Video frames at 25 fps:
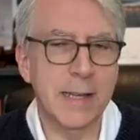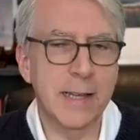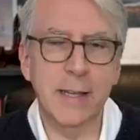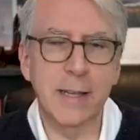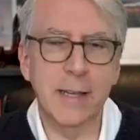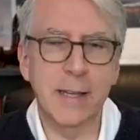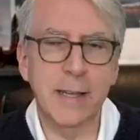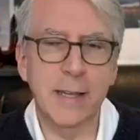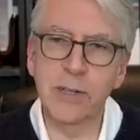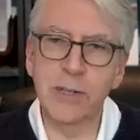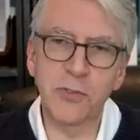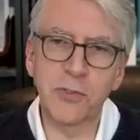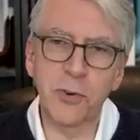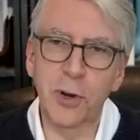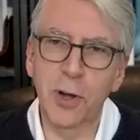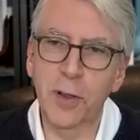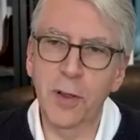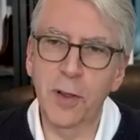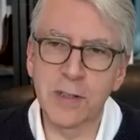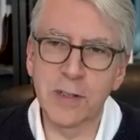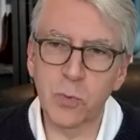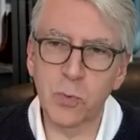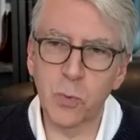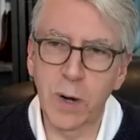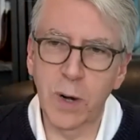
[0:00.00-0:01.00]
you so much for all
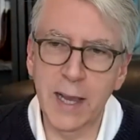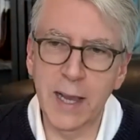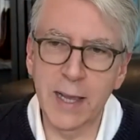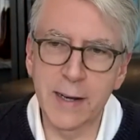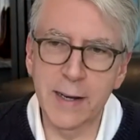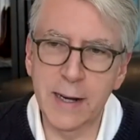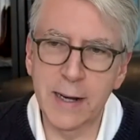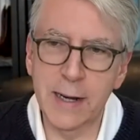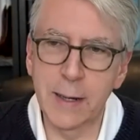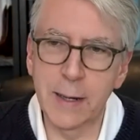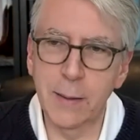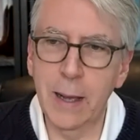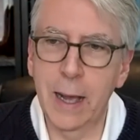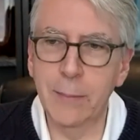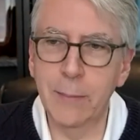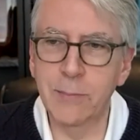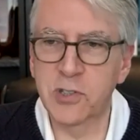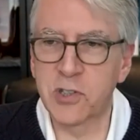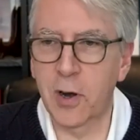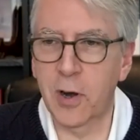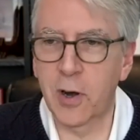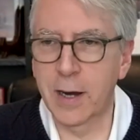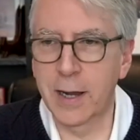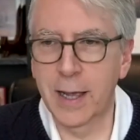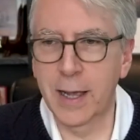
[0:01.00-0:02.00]
this, Ryan. And uh, I'm
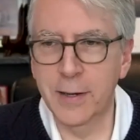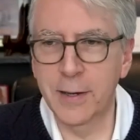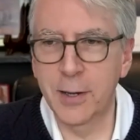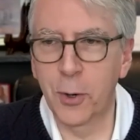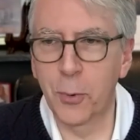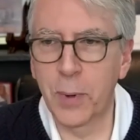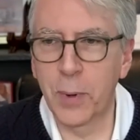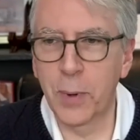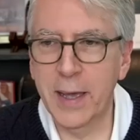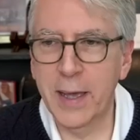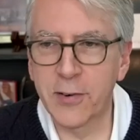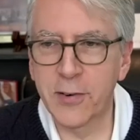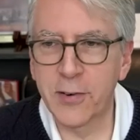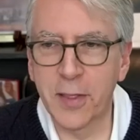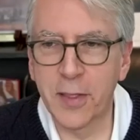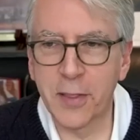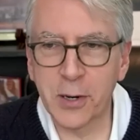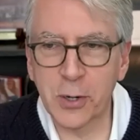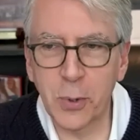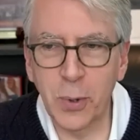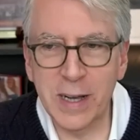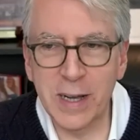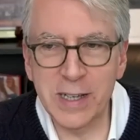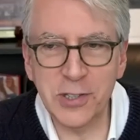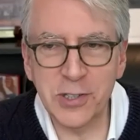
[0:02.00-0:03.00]
sorry, I know we have another
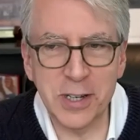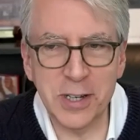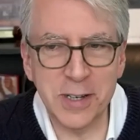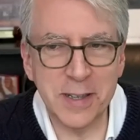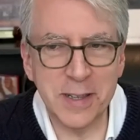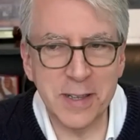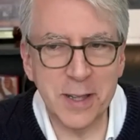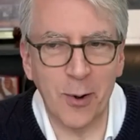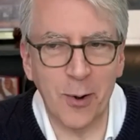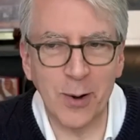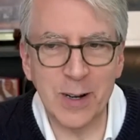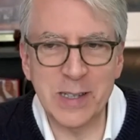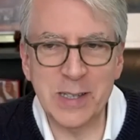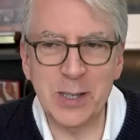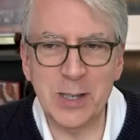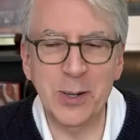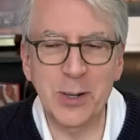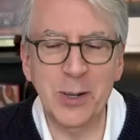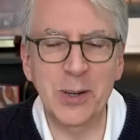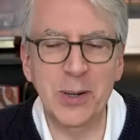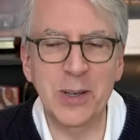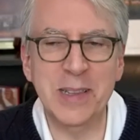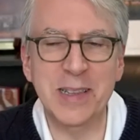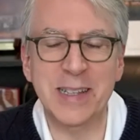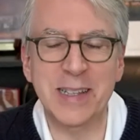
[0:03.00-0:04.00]
question or
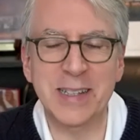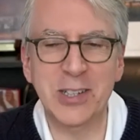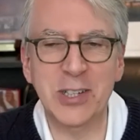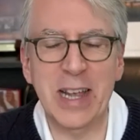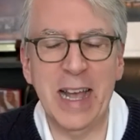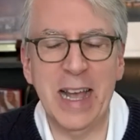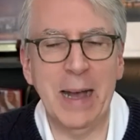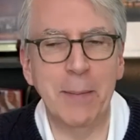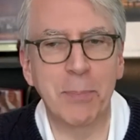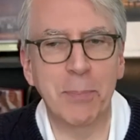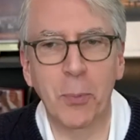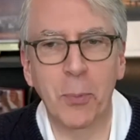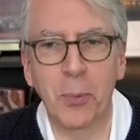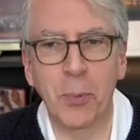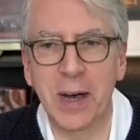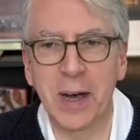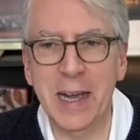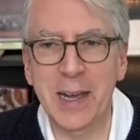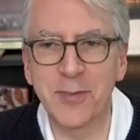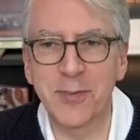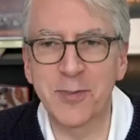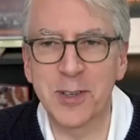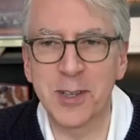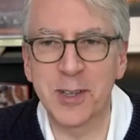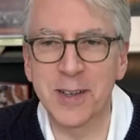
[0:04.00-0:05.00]
two in the chat, but we'll
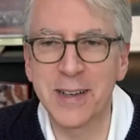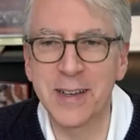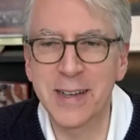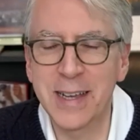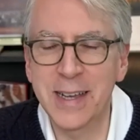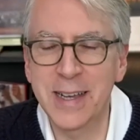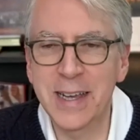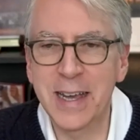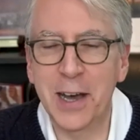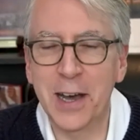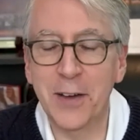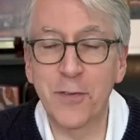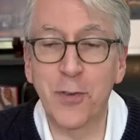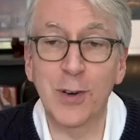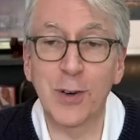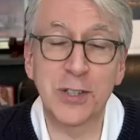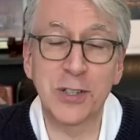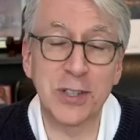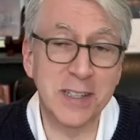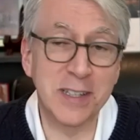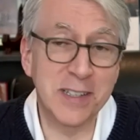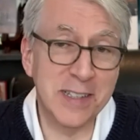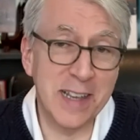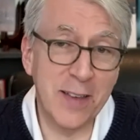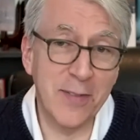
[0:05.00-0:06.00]
have to
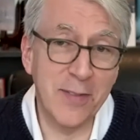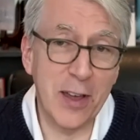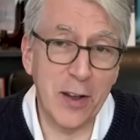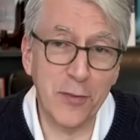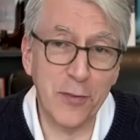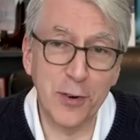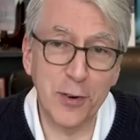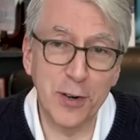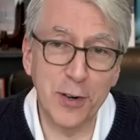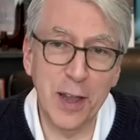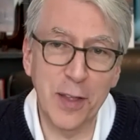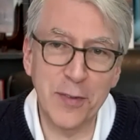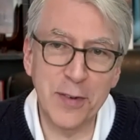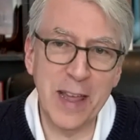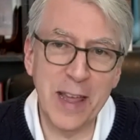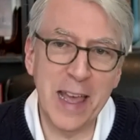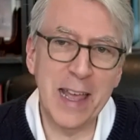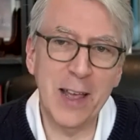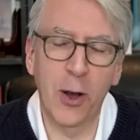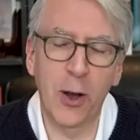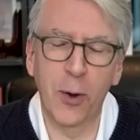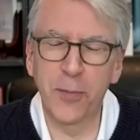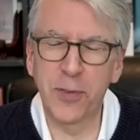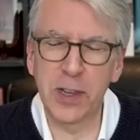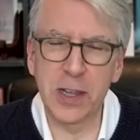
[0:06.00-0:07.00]
unfortunately save that for another day.
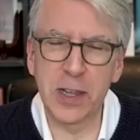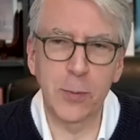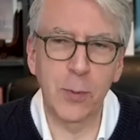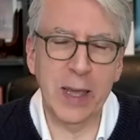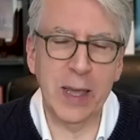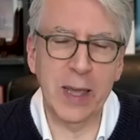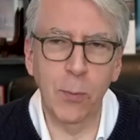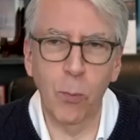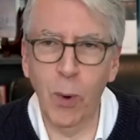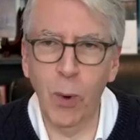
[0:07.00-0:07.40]
Hopefully, we can